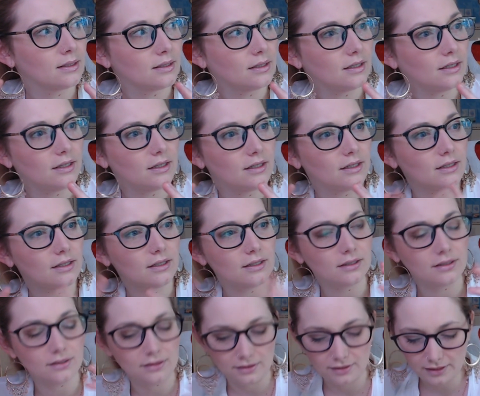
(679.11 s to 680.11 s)

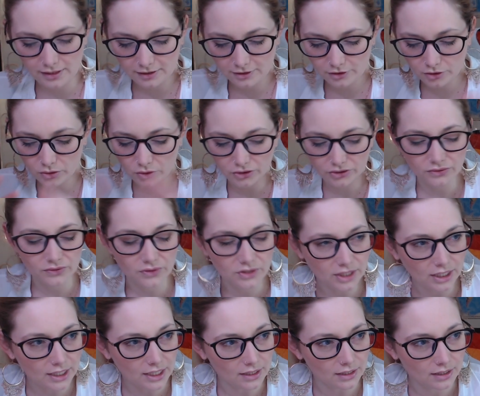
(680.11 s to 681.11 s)
like course of
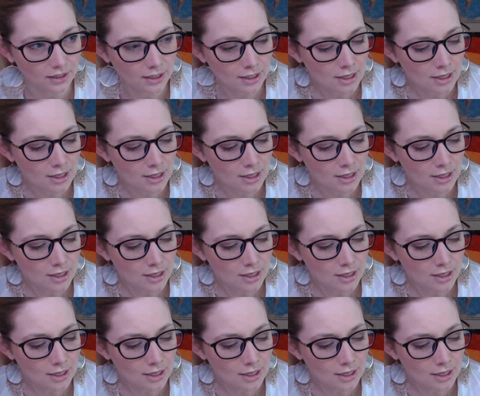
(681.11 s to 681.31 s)
study.